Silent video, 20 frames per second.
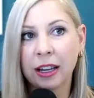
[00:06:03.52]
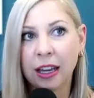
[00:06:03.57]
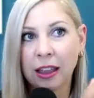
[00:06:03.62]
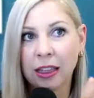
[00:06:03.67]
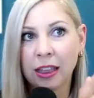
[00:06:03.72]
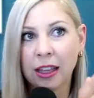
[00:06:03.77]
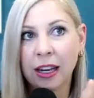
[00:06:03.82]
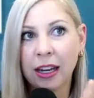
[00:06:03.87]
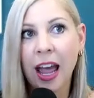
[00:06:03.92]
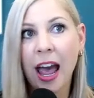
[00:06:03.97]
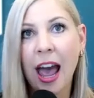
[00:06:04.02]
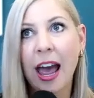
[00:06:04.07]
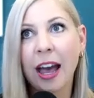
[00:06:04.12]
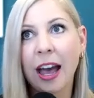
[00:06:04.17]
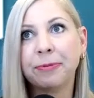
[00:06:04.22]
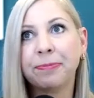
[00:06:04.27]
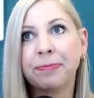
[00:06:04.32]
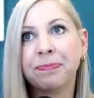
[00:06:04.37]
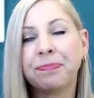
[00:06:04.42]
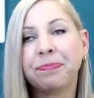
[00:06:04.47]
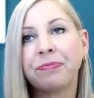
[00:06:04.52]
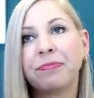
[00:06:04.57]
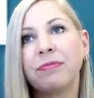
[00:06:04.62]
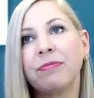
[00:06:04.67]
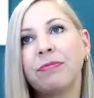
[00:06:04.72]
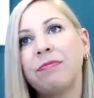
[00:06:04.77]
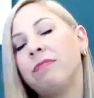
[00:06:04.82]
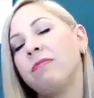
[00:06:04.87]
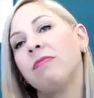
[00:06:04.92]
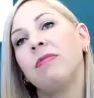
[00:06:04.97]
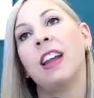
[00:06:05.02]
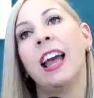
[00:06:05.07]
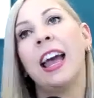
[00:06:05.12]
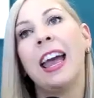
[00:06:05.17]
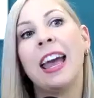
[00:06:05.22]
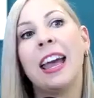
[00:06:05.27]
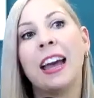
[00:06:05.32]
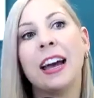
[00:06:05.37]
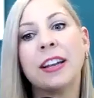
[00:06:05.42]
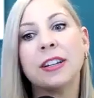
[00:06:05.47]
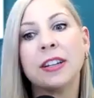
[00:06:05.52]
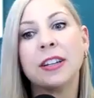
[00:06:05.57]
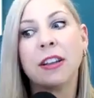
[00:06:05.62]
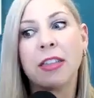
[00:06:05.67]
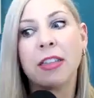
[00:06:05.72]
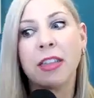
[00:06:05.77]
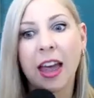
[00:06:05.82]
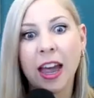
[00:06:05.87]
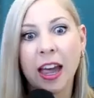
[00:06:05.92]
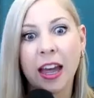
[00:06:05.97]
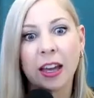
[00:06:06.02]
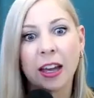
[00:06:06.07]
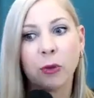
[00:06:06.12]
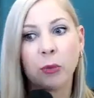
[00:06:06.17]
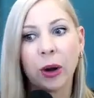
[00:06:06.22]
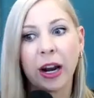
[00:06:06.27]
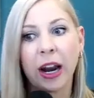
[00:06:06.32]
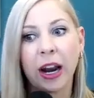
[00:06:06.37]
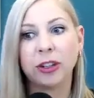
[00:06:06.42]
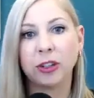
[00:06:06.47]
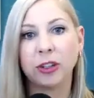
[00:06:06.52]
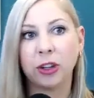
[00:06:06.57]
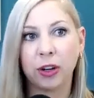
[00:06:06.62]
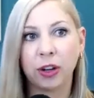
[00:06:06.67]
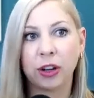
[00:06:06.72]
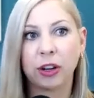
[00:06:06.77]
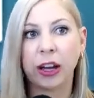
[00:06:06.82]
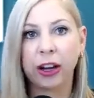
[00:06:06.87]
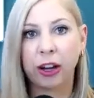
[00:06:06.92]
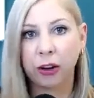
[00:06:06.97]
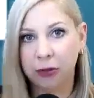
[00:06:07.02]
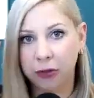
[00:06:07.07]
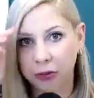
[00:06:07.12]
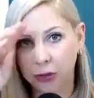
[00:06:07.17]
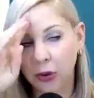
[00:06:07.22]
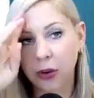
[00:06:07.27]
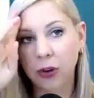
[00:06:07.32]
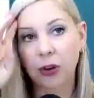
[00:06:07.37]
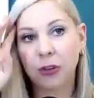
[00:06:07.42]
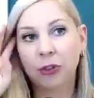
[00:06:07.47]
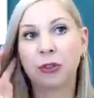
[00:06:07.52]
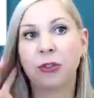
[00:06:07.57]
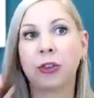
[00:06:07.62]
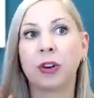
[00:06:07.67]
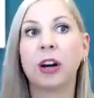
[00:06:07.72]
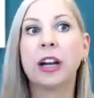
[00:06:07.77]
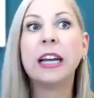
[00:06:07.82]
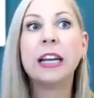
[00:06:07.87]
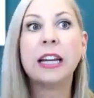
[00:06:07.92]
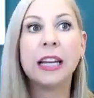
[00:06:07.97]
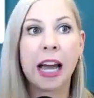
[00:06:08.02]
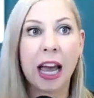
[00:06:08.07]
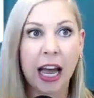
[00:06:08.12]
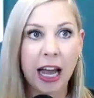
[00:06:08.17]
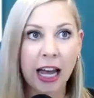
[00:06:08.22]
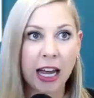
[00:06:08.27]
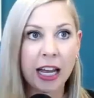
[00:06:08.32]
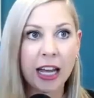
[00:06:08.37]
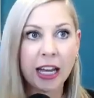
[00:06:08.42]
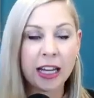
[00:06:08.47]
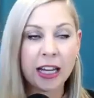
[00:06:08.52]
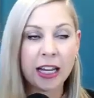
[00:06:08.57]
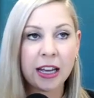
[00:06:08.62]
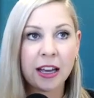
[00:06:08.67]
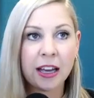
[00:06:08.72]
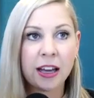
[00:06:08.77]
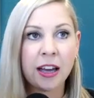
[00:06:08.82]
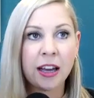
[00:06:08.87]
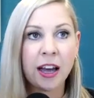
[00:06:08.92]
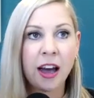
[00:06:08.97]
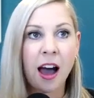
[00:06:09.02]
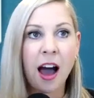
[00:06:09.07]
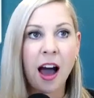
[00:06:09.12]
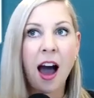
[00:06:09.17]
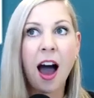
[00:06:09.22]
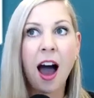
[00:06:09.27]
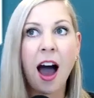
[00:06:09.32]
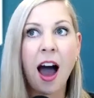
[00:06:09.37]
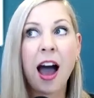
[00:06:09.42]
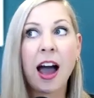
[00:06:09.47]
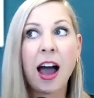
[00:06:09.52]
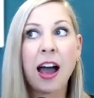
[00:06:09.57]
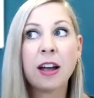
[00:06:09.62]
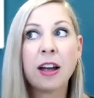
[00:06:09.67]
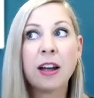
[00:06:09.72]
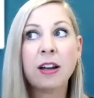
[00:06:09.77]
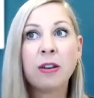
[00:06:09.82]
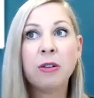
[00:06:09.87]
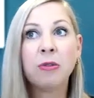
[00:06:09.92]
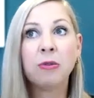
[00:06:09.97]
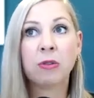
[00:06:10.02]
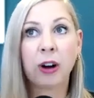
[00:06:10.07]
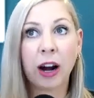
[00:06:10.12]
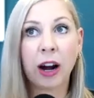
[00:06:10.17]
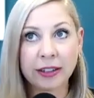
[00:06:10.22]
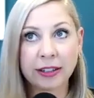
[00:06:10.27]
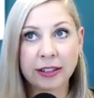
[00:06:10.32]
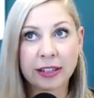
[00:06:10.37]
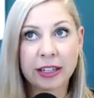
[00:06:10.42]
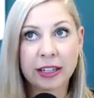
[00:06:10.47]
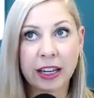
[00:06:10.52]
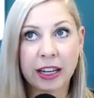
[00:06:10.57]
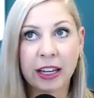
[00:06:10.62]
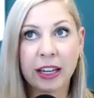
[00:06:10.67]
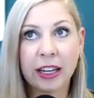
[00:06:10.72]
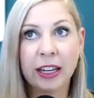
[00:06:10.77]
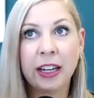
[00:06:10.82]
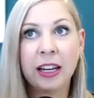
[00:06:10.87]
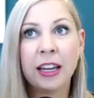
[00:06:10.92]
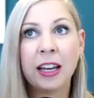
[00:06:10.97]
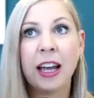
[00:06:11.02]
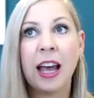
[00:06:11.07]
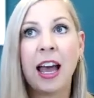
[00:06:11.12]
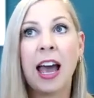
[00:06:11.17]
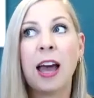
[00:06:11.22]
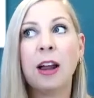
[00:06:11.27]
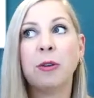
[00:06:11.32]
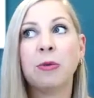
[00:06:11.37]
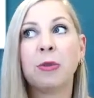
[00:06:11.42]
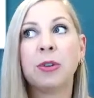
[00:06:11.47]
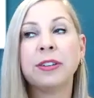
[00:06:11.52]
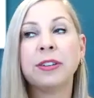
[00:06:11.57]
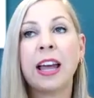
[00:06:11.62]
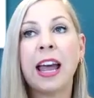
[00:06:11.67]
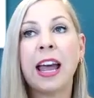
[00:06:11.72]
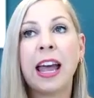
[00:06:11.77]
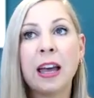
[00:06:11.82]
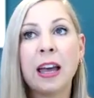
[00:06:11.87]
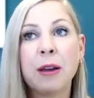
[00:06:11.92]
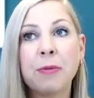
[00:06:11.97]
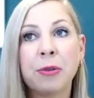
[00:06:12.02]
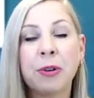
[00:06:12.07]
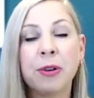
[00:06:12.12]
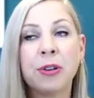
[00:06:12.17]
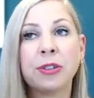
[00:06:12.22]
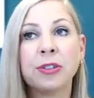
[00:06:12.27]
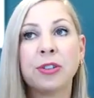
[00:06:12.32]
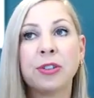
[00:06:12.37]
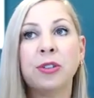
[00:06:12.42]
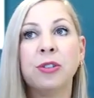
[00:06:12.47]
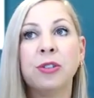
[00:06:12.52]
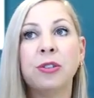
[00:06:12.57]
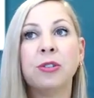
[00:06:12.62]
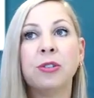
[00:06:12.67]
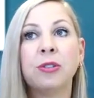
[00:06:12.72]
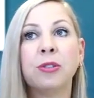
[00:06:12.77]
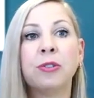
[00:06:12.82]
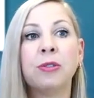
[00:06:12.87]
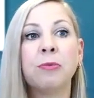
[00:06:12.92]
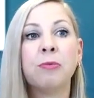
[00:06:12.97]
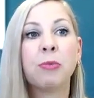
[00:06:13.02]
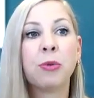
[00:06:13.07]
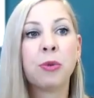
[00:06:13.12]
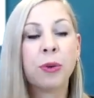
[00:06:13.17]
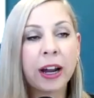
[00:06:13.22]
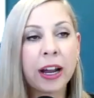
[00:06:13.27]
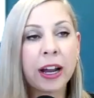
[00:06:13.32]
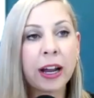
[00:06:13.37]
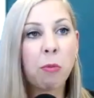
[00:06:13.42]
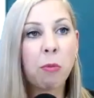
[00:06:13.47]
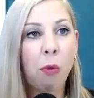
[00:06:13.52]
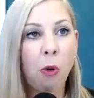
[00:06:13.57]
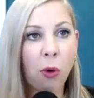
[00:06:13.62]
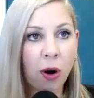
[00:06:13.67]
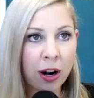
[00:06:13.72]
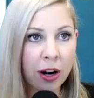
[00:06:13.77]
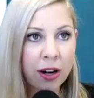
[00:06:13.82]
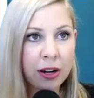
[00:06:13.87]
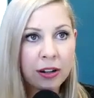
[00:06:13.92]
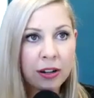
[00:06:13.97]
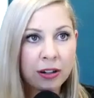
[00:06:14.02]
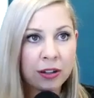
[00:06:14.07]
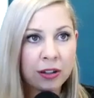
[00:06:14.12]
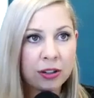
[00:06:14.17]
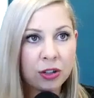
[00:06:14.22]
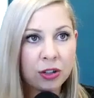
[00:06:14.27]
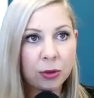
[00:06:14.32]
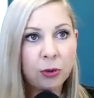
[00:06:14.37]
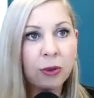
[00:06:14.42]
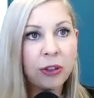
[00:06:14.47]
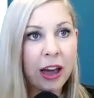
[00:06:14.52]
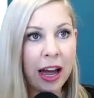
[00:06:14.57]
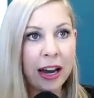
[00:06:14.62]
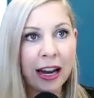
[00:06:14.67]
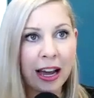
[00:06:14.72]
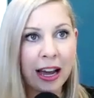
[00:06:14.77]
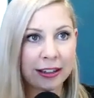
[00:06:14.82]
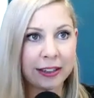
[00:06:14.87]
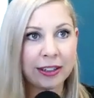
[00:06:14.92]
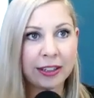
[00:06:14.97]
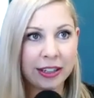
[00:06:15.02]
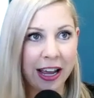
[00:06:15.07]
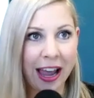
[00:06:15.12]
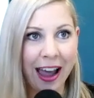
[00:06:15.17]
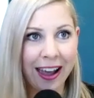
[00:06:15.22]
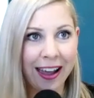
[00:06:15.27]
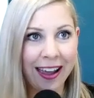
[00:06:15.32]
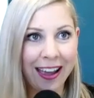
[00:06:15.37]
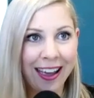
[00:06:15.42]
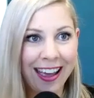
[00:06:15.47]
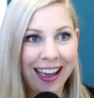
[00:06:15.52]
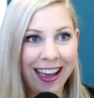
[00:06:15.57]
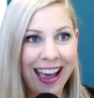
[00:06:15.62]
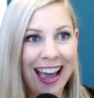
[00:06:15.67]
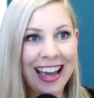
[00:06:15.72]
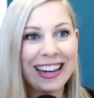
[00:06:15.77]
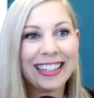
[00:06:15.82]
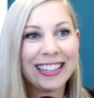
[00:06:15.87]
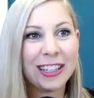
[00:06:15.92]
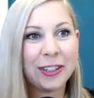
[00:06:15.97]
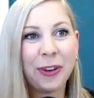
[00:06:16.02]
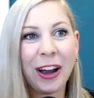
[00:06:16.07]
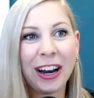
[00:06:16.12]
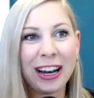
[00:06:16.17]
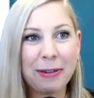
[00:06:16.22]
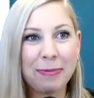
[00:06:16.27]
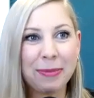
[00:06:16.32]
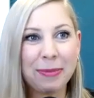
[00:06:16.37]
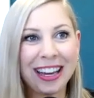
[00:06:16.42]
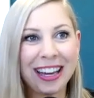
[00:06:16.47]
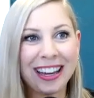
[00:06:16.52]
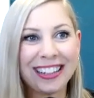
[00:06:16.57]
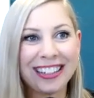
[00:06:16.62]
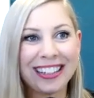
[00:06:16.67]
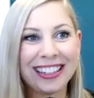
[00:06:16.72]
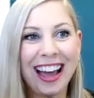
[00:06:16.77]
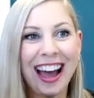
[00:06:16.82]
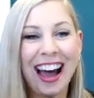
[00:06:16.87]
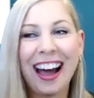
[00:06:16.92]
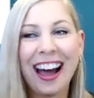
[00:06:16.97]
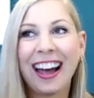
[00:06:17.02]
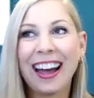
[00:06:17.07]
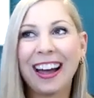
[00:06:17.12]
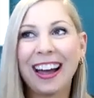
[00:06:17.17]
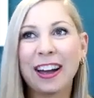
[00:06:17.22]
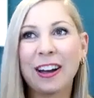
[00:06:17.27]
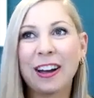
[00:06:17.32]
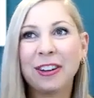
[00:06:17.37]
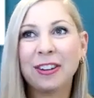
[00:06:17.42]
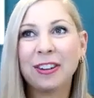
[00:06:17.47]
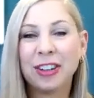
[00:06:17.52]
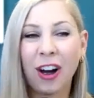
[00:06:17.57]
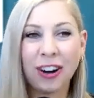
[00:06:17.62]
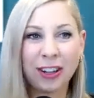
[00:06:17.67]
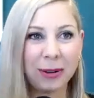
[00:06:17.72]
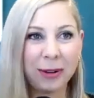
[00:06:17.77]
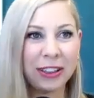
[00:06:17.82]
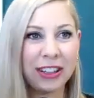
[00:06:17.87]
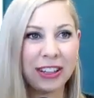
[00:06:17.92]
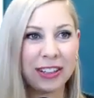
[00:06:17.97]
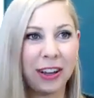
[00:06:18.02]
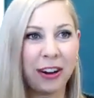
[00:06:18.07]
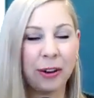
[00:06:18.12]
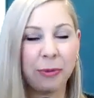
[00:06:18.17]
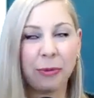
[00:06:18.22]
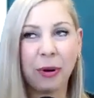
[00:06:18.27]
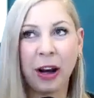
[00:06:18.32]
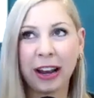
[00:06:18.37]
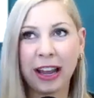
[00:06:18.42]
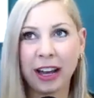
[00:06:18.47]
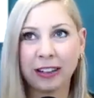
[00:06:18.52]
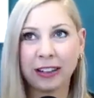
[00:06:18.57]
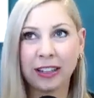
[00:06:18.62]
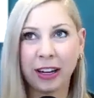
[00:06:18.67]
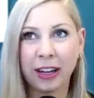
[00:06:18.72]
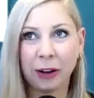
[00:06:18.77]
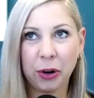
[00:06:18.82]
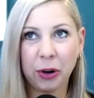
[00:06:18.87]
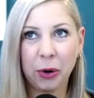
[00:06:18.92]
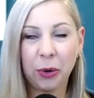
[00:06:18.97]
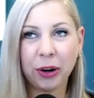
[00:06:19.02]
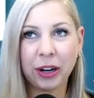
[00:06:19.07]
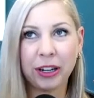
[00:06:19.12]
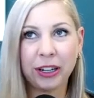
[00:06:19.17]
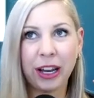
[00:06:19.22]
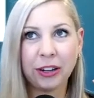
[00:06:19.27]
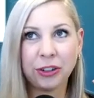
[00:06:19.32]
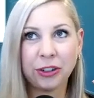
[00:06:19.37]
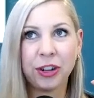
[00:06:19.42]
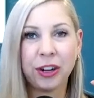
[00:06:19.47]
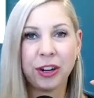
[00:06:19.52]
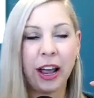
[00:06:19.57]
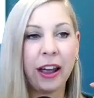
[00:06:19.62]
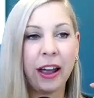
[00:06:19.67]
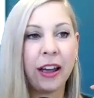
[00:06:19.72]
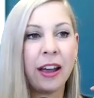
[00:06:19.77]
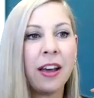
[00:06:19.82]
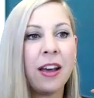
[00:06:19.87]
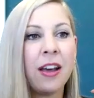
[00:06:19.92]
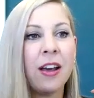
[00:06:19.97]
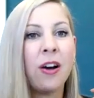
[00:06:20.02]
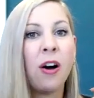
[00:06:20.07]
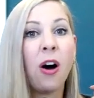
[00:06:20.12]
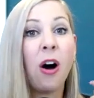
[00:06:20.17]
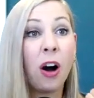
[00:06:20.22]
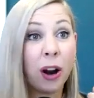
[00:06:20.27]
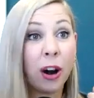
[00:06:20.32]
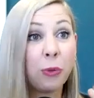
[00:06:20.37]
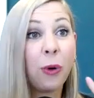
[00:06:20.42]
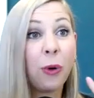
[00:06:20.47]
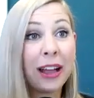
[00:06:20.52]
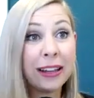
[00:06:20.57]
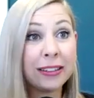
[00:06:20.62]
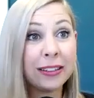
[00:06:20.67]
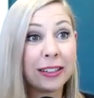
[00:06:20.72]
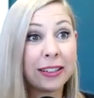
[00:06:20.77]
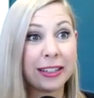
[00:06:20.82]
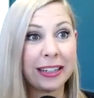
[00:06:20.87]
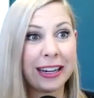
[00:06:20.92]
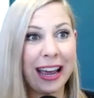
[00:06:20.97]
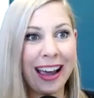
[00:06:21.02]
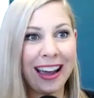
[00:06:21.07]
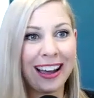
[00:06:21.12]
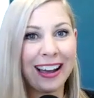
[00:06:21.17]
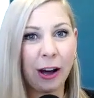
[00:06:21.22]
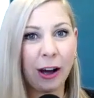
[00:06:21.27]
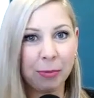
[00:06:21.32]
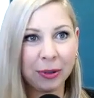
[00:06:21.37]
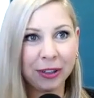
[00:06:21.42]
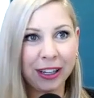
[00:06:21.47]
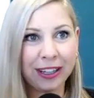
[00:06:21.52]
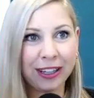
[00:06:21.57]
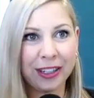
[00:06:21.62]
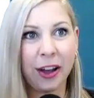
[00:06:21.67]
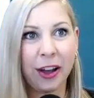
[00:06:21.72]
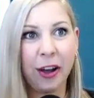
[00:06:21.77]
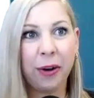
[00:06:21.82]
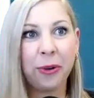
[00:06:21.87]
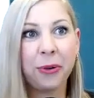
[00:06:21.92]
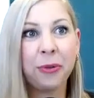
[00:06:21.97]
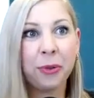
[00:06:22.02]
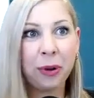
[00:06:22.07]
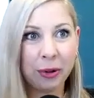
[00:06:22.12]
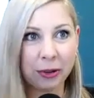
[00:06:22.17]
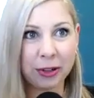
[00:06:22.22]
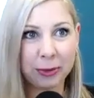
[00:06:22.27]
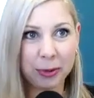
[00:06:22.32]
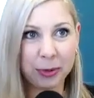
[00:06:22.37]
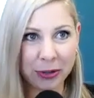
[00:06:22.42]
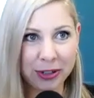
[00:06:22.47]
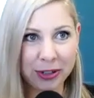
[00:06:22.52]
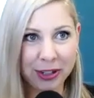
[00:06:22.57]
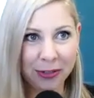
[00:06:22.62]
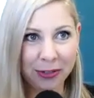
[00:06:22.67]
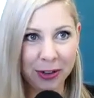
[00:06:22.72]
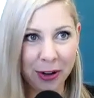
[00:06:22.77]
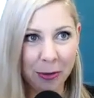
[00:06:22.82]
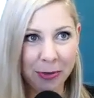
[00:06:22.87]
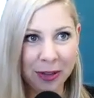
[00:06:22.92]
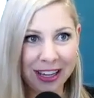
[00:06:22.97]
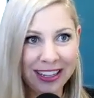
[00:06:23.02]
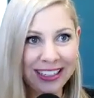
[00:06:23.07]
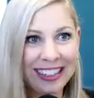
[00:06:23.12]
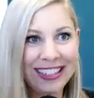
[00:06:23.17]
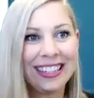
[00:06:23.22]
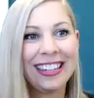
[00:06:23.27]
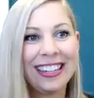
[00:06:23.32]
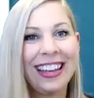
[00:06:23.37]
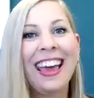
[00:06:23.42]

in the day. And then when I took like a full free day, I rested and was able to bring more to that next day. And it's funny because I talked about this on a podcast I recorded yesterday. On Wednesday, a couple of days ago, we were supposed to film this.